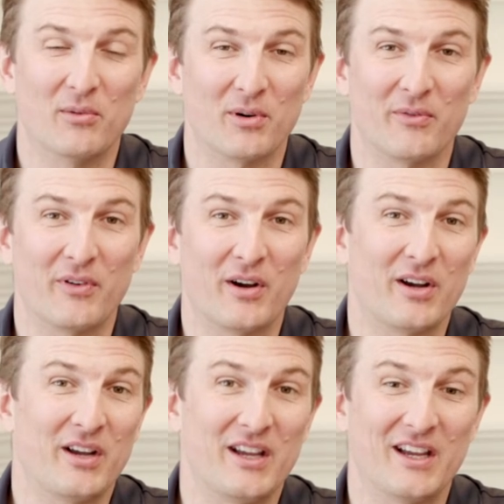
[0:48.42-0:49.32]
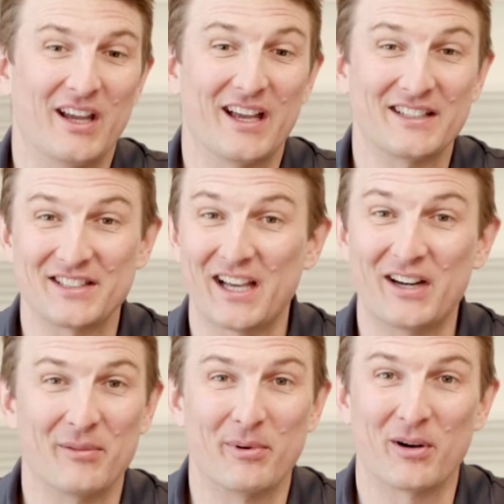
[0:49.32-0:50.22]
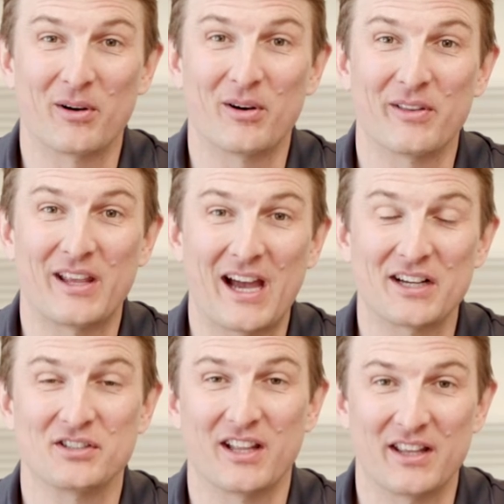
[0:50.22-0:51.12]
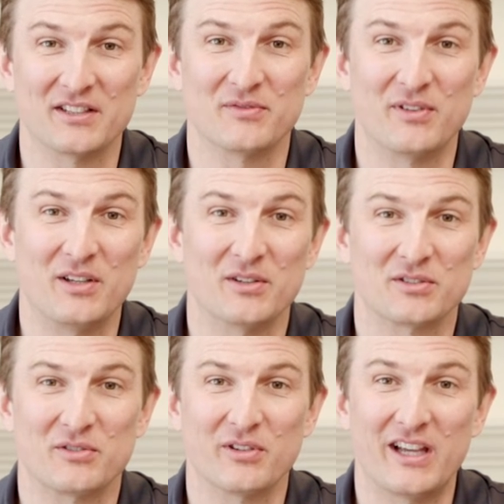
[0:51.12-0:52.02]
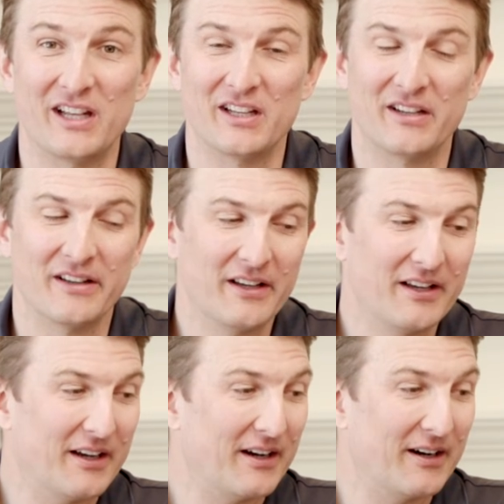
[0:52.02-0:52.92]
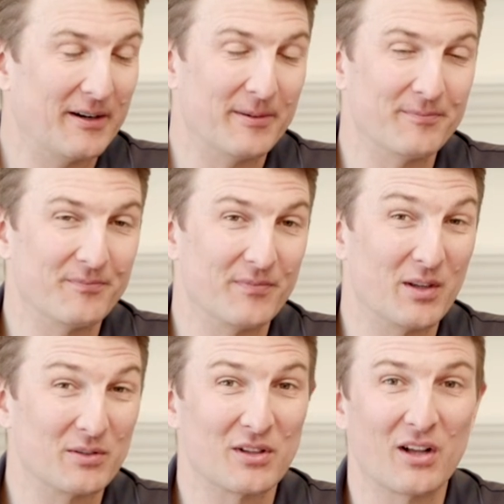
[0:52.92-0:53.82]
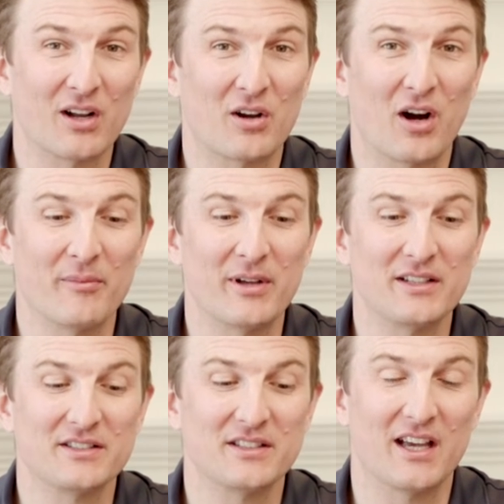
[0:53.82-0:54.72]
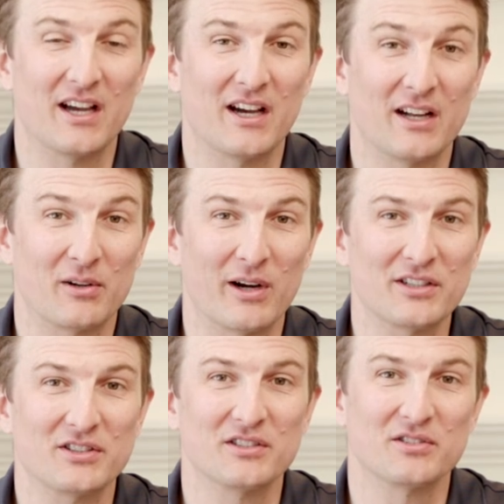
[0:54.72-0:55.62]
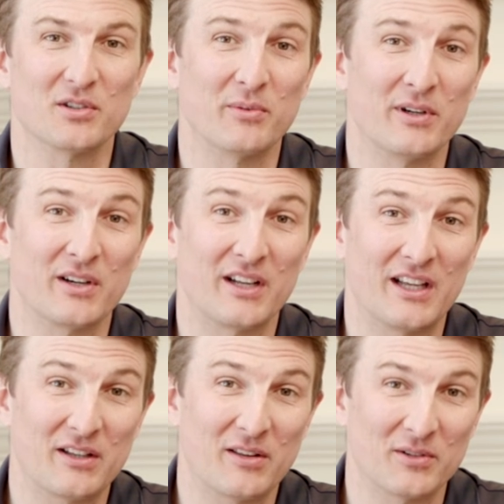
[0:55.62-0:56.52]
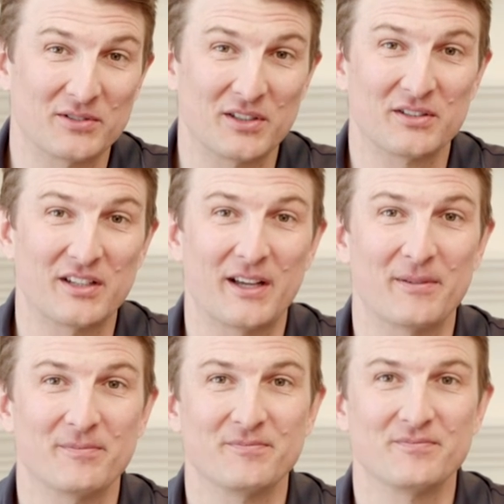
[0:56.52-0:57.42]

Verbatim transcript: we're very excited about all the action that this video has created. There was a lot of comments and questions, so we're gonna get to those here today.